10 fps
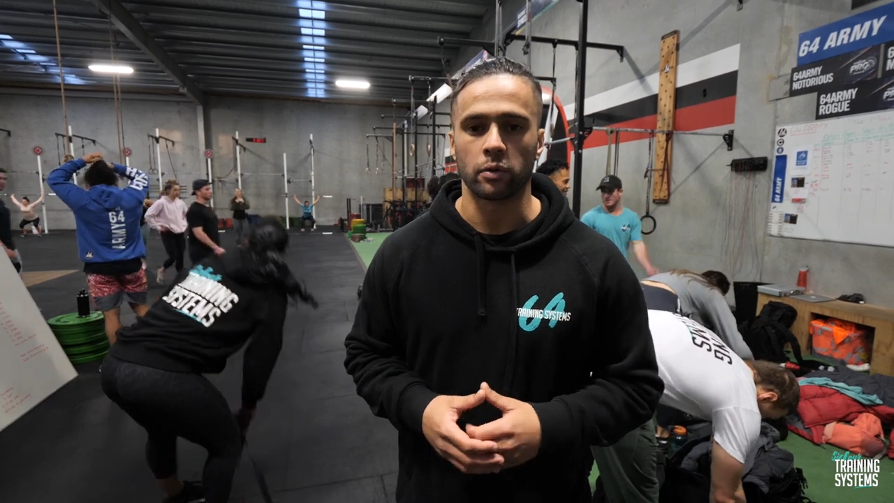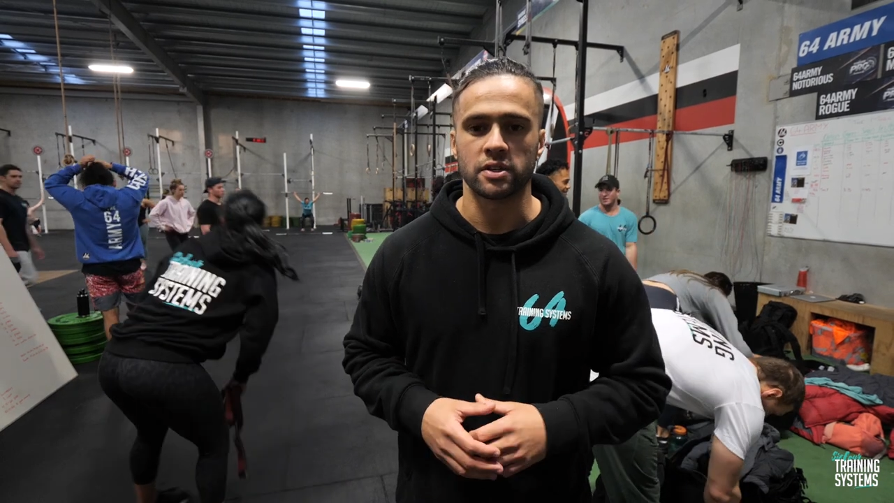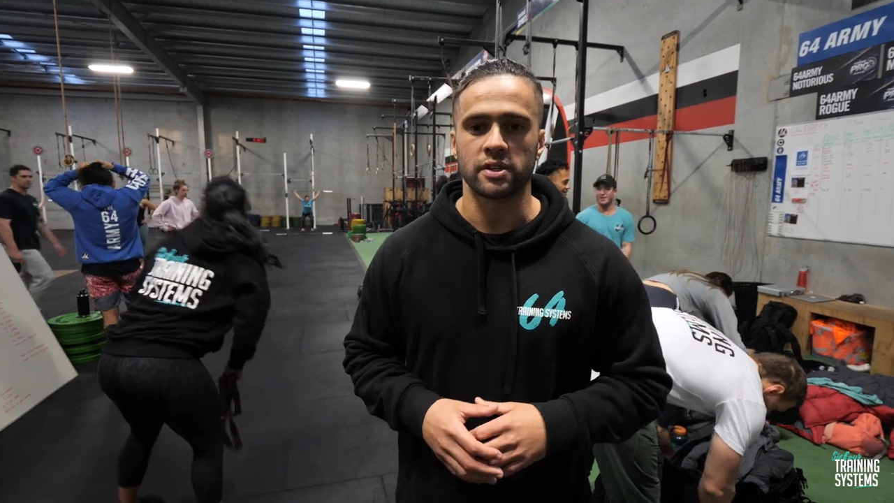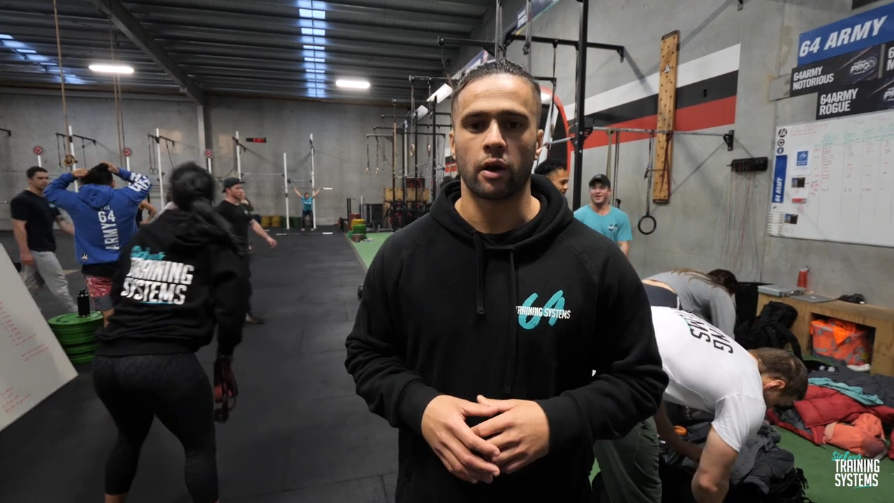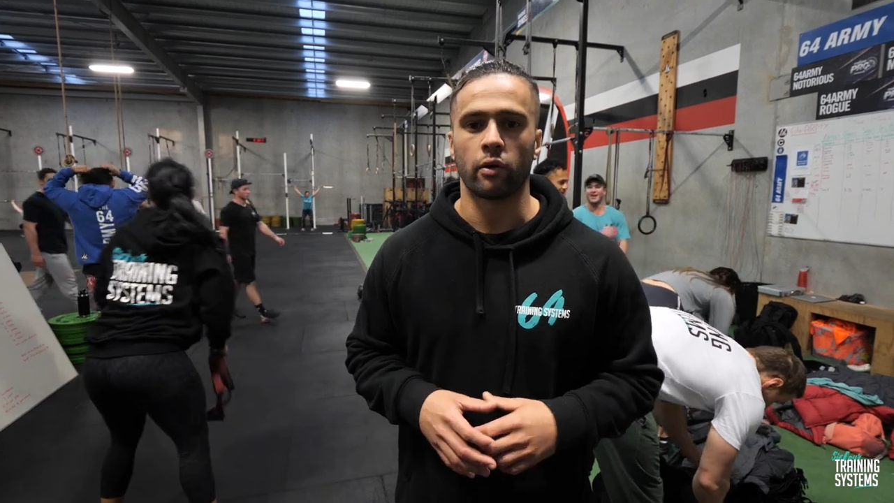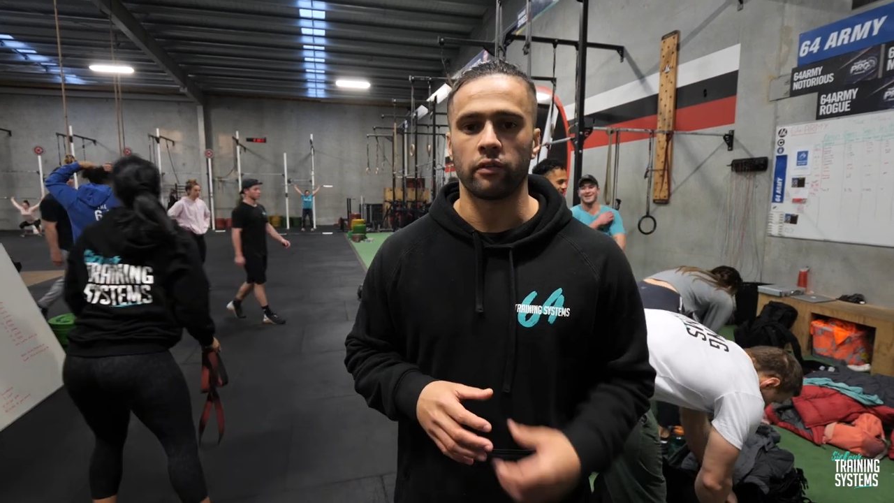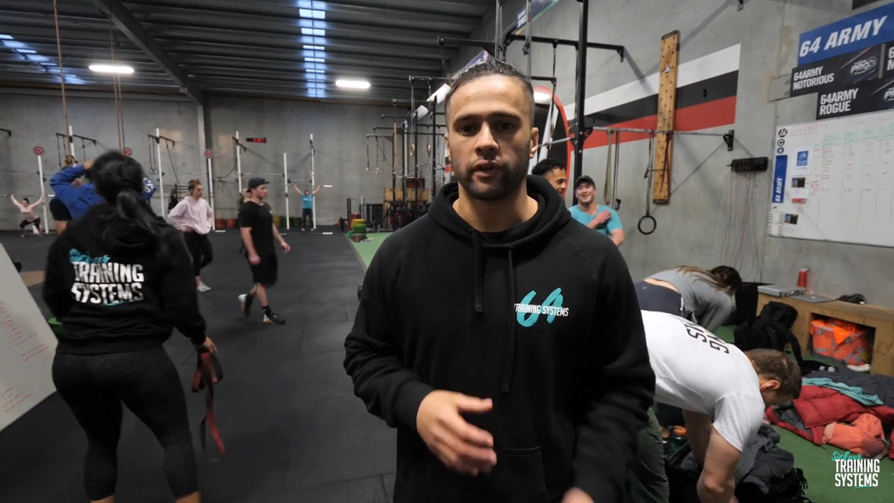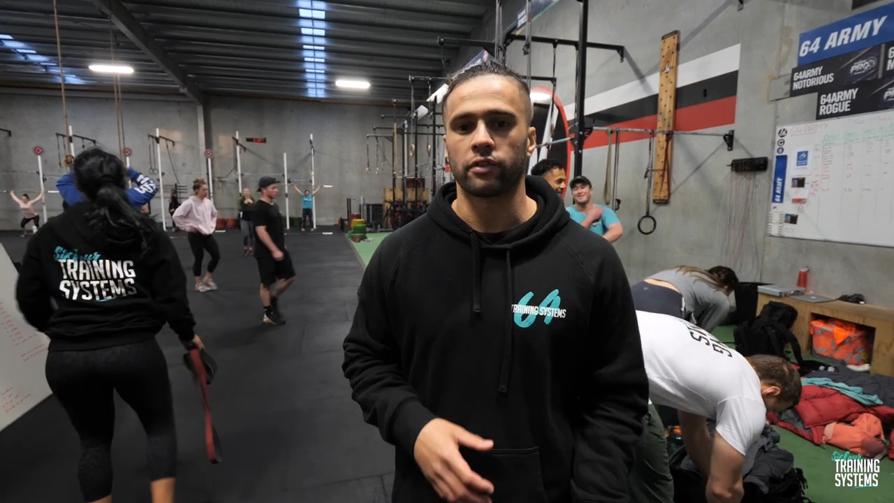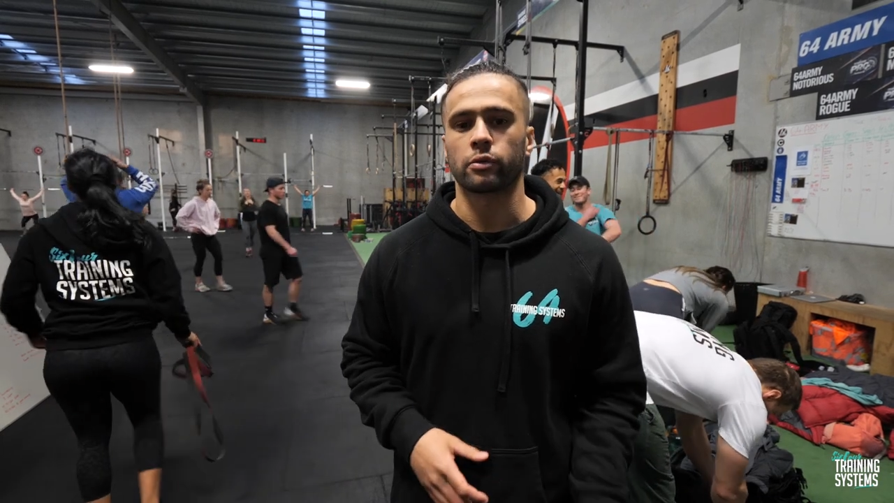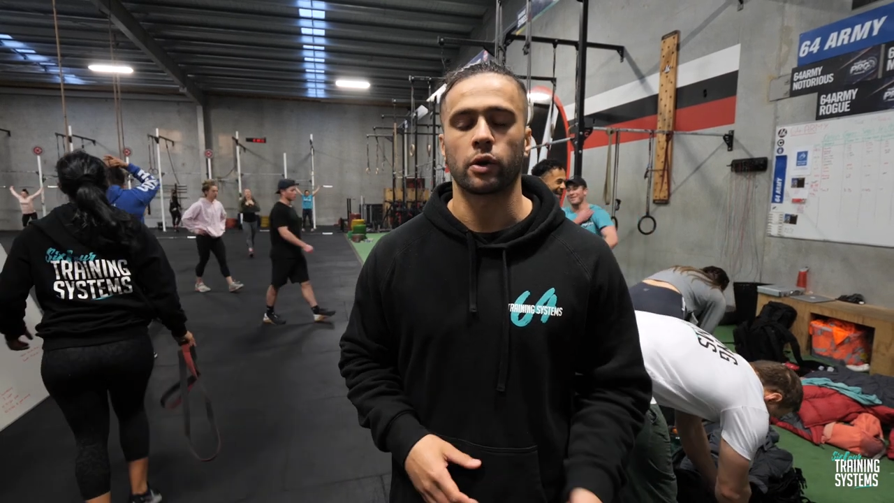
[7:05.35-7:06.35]
which is our
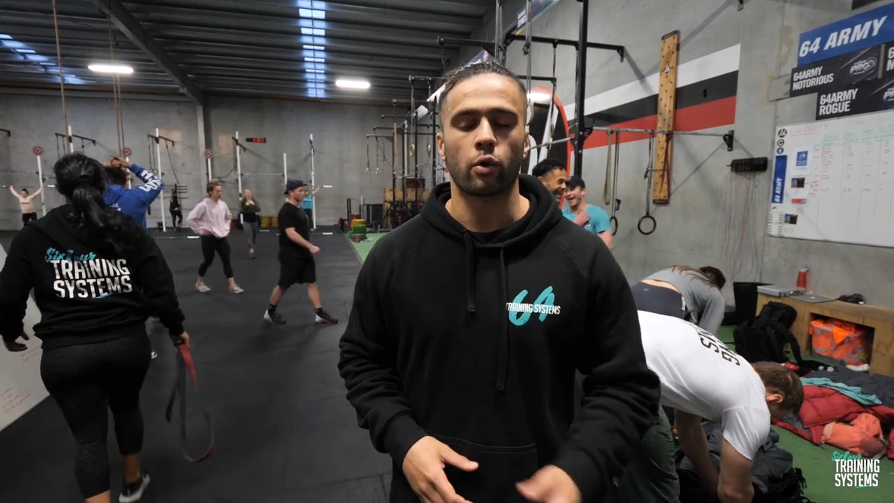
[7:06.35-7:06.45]
event three